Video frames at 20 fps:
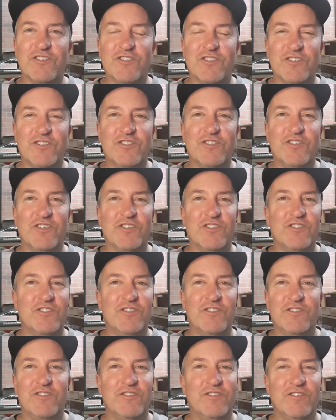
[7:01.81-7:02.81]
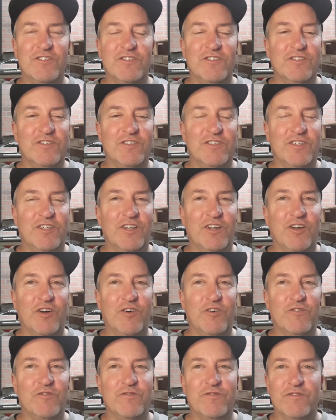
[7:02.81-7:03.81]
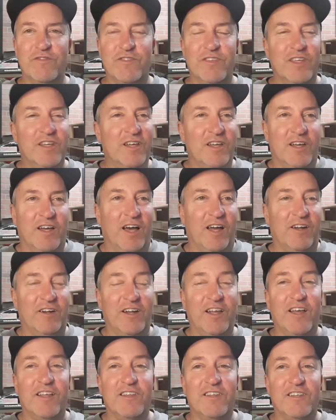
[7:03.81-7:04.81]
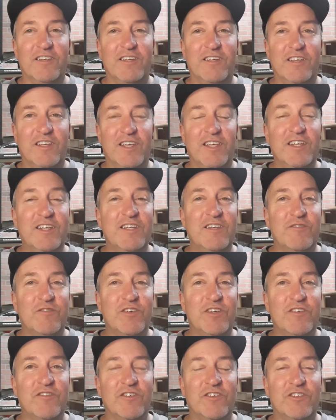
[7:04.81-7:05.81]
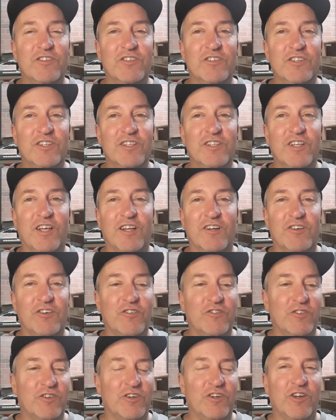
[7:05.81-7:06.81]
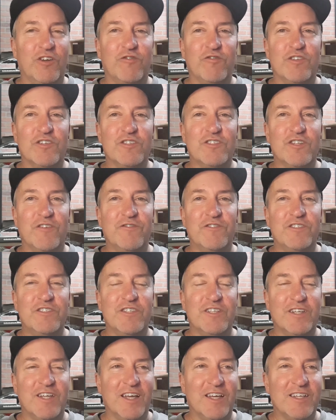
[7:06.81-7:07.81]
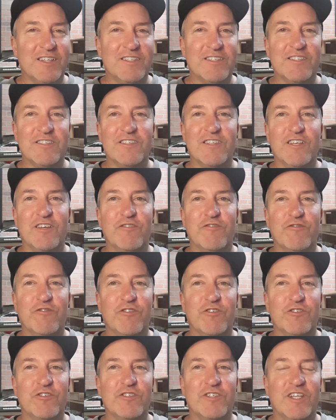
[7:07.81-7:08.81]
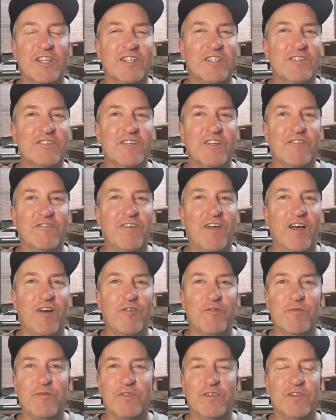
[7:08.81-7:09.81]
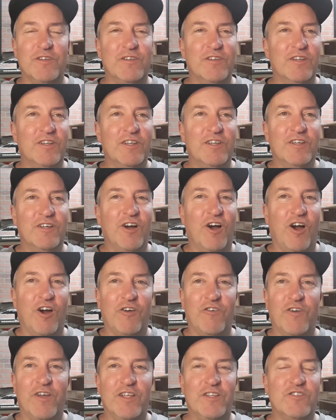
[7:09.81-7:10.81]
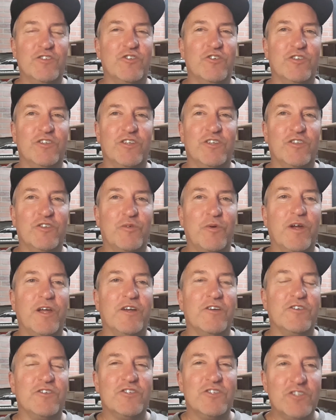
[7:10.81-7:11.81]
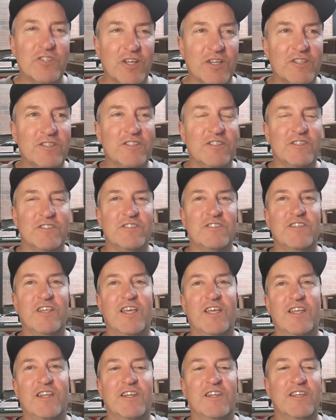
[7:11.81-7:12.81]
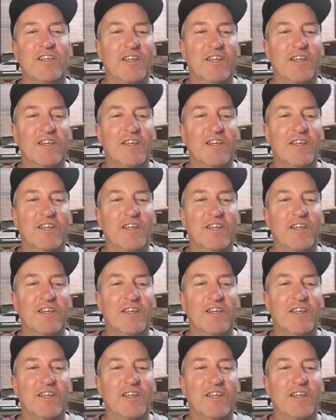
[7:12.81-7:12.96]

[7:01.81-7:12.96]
So it's just, I don't know how the Indian people do it. I don't know if their government subsidizes them for sending stuff out, but our rates going the other way are just insane.